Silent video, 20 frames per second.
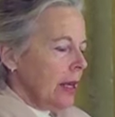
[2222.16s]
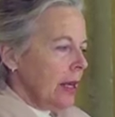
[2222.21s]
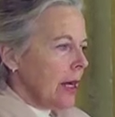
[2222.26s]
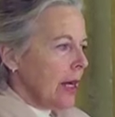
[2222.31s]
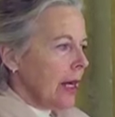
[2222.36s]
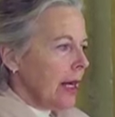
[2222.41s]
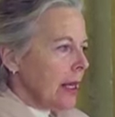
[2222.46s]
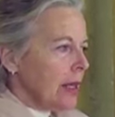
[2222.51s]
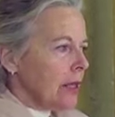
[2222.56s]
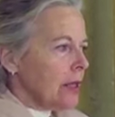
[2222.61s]
and
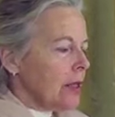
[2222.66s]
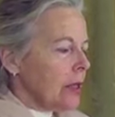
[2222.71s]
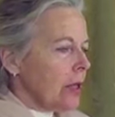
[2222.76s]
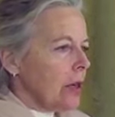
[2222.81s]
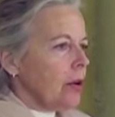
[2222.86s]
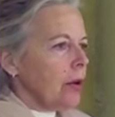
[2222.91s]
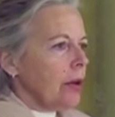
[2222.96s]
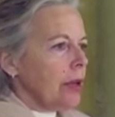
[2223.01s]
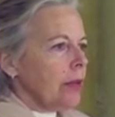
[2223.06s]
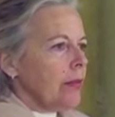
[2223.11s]
I had to
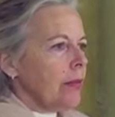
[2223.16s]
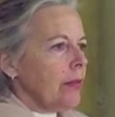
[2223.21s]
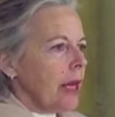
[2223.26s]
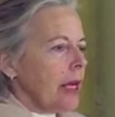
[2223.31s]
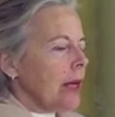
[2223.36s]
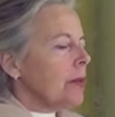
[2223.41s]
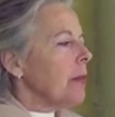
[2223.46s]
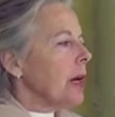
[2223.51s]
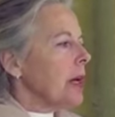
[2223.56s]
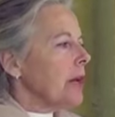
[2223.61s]
go and
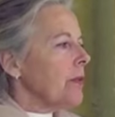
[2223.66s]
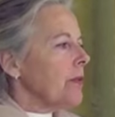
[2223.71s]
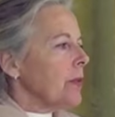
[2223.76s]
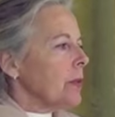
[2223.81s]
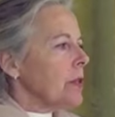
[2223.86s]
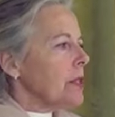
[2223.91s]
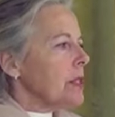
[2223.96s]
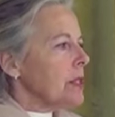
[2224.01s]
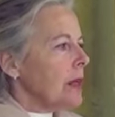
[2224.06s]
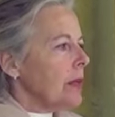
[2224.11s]
make my
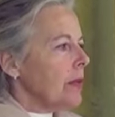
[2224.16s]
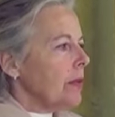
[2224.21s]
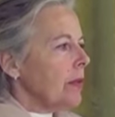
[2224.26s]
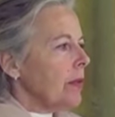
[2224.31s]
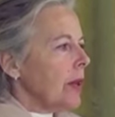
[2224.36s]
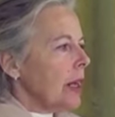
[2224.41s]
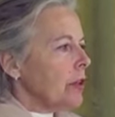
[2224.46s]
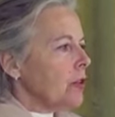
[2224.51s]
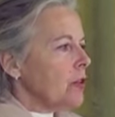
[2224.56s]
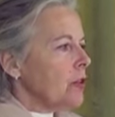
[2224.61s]
first
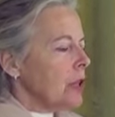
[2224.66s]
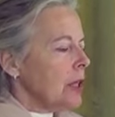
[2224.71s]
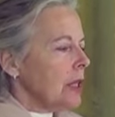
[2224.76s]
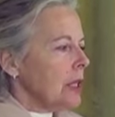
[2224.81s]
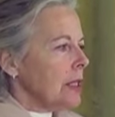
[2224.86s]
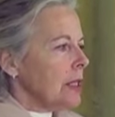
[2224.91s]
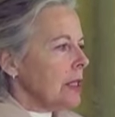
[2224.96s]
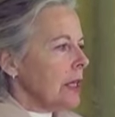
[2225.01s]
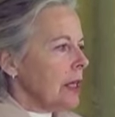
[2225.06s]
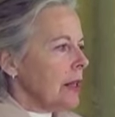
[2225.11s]
confession
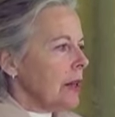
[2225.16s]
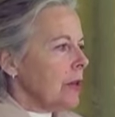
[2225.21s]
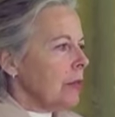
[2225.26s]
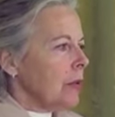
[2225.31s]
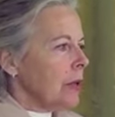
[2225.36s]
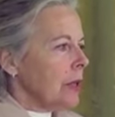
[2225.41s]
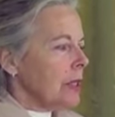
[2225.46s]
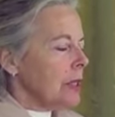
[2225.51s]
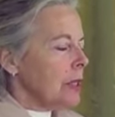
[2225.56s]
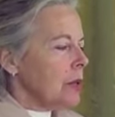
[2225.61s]
and tell the
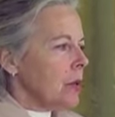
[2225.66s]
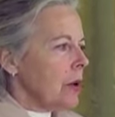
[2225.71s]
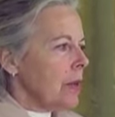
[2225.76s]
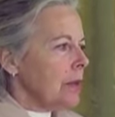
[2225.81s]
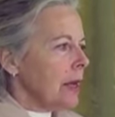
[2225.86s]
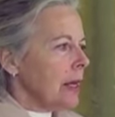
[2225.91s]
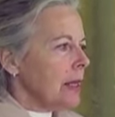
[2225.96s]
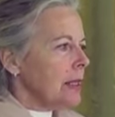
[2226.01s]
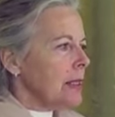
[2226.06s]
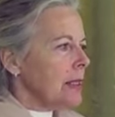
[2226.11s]
priest what
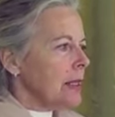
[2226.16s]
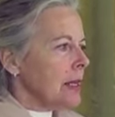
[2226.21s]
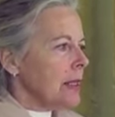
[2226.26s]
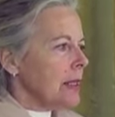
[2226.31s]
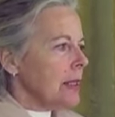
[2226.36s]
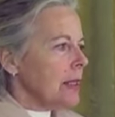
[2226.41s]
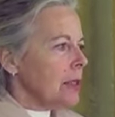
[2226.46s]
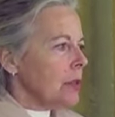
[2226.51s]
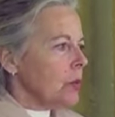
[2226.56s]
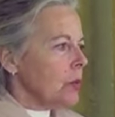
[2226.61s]
my
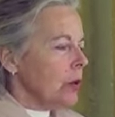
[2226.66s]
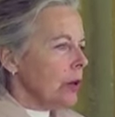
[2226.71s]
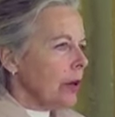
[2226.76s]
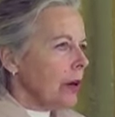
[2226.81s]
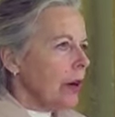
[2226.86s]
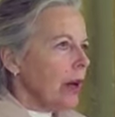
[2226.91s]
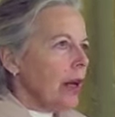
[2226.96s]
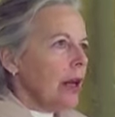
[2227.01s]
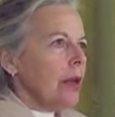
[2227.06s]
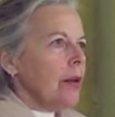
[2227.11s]
sins
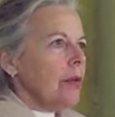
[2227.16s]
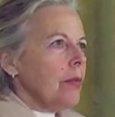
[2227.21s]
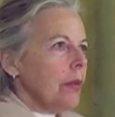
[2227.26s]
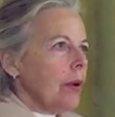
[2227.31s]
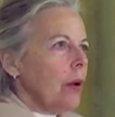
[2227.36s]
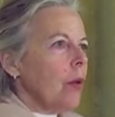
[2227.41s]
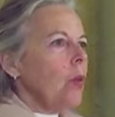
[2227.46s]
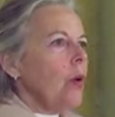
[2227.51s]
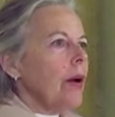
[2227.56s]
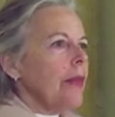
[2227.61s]
were.
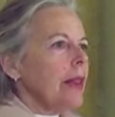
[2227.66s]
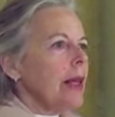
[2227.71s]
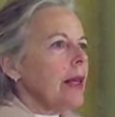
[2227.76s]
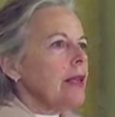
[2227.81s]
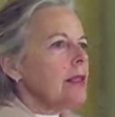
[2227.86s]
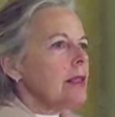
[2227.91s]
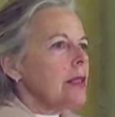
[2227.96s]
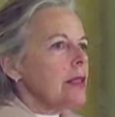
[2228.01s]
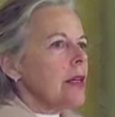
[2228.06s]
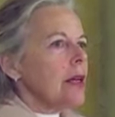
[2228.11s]
But when
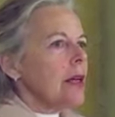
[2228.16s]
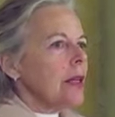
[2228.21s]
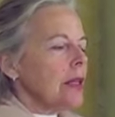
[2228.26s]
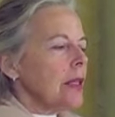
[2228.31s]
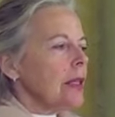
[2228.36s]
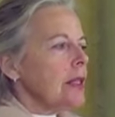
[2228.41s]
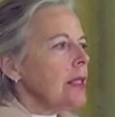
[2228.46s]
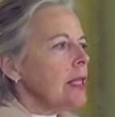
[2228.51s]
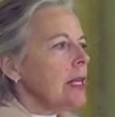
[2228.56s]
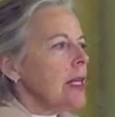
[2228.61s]
they
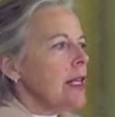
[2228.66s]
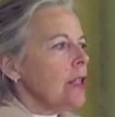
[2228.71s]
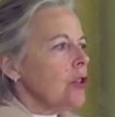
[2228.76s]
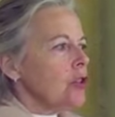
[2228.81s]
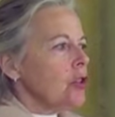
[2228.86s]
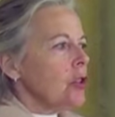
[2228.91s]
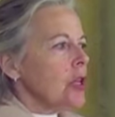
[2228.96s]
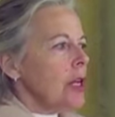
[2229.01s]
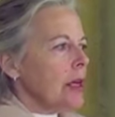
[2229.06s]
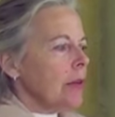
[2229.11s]
started
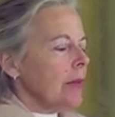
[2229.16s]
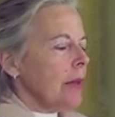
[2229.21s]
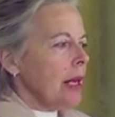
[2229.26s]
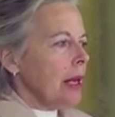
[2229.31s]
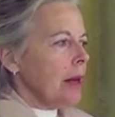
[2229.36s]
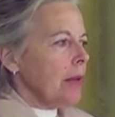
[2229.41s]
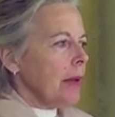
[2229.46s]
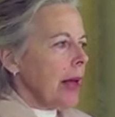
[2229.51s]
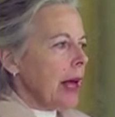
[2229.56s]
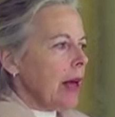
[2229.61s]
teaching
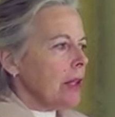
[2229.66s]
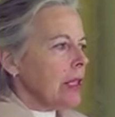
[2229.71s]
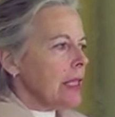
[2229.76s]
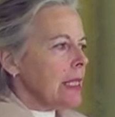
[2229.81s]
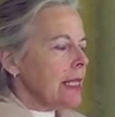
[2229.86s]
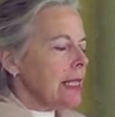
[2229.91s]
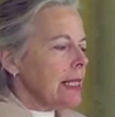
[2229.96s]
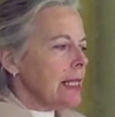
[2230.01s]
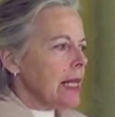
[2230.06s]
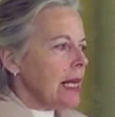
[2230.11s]
me
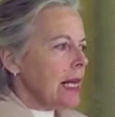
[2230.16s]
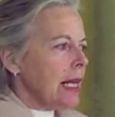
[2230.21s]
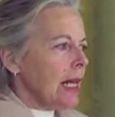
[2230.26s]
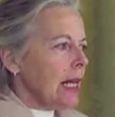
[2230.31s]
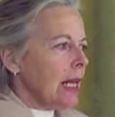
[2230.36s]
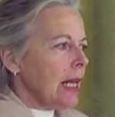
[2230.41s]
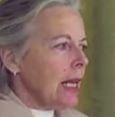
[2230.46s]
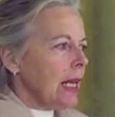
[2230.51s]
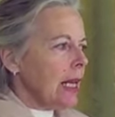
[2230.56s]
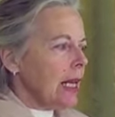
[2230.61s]
about
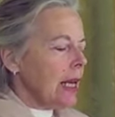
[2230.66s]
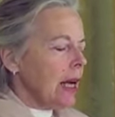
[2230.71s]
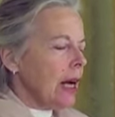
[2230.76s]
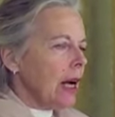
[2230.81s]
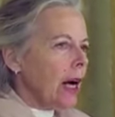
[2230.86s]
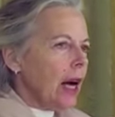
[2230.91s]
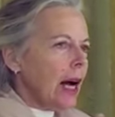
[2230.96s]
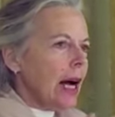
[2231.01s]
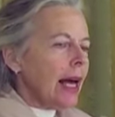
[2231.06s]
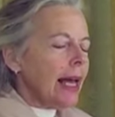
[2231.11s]
sin,
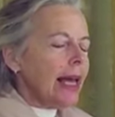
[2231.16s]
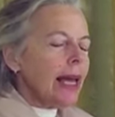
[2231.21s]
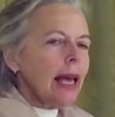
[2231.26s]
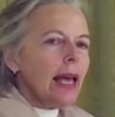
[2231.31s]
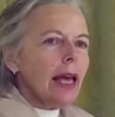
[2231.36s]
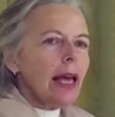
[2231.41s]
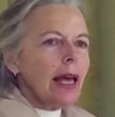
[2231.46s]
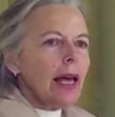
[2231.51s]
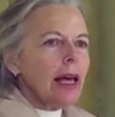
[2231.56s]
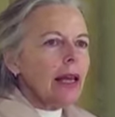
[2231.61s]
I
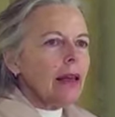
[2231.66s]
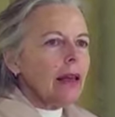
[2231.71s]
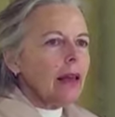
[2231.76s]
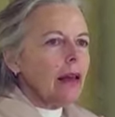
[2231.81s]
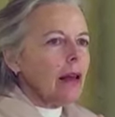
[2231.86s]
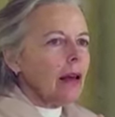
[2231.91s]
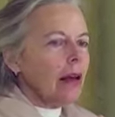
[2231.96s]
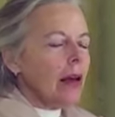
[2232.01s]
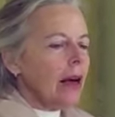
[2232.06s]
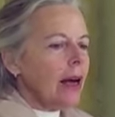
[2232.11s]
had
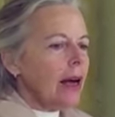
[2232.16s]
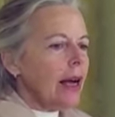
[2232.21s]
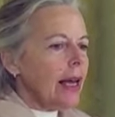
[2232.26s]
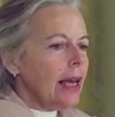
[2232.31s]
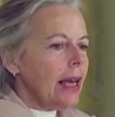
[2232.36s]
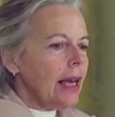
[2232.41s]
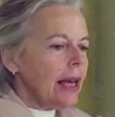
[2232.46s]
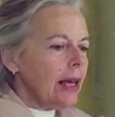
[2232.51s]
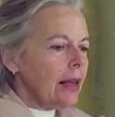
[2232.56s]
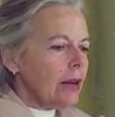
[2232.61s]

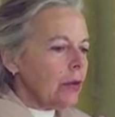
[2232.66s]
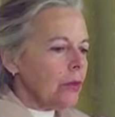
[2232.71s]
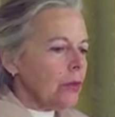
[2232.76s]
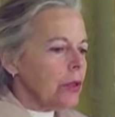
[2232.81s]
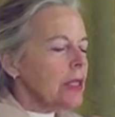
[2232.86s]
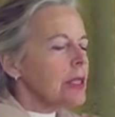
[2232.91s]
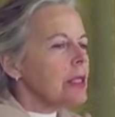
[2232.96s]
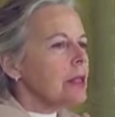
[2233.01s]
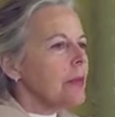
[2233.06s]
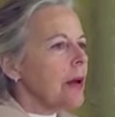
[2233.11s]
a
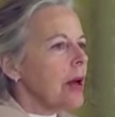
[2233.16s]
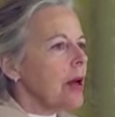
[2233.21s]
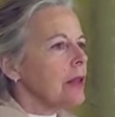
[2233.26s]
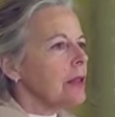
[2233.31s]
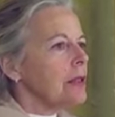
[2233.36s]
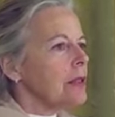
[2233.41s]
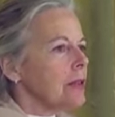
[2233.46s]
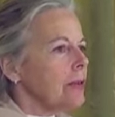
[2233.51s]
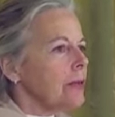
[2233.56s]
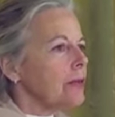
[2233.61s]

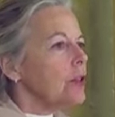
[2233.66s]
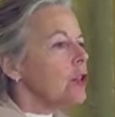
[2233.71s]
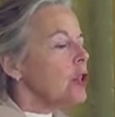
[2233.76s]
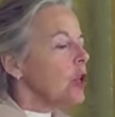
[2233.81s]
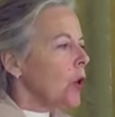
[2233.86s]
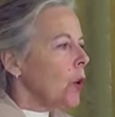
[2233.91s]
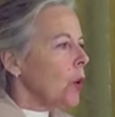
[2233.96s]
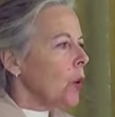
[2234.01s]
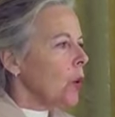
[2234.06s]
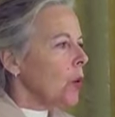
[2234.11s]
response of
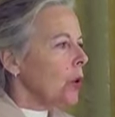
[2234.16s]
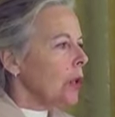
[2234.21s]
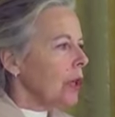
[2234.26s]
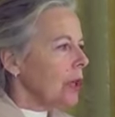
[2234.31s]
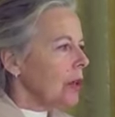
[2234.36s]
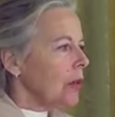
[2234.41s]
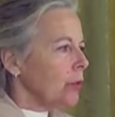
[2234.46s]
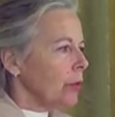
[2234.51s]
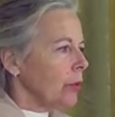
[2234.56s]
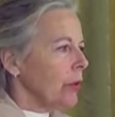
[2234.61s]

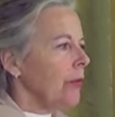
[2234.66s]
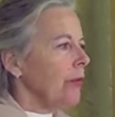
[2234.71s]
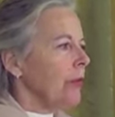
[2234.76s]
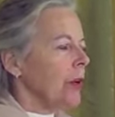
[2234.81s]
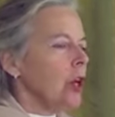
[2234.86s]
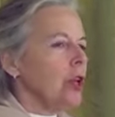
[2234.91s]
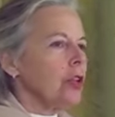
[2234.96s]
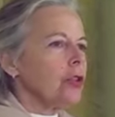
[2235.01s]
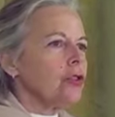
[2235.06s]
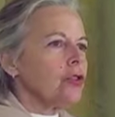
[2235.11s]
total
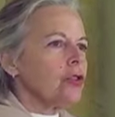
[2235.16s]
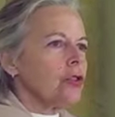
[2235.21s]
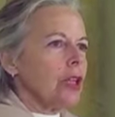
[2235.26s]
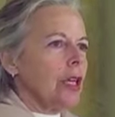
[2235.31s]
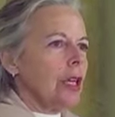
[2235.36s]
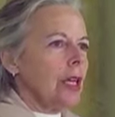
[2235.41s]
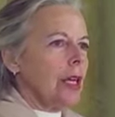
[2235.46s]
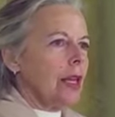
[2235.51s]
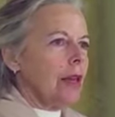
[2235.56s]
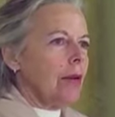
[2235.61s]

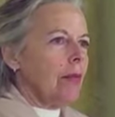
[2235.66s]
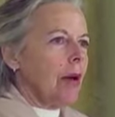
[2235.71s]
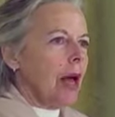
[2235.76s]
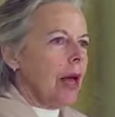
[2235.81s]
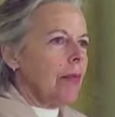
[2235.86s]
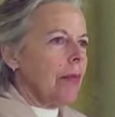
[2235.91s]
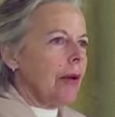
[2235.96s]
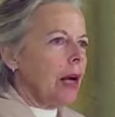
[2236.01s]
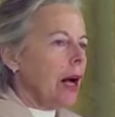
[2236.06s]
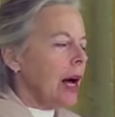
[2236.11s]
revulsion in
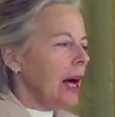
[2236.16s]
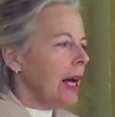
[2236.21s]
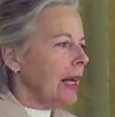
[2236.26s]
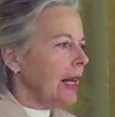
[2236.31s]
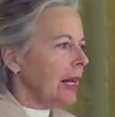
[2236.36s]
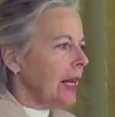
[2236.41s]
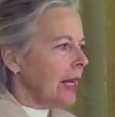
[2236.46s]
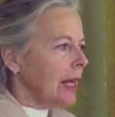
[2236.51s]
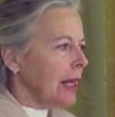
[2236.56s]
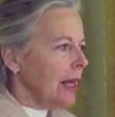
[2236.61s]
my
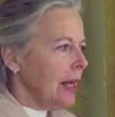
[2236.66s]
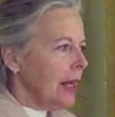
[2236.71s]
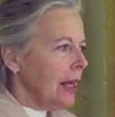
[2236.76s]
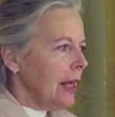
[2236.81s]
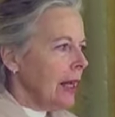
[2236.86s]
body.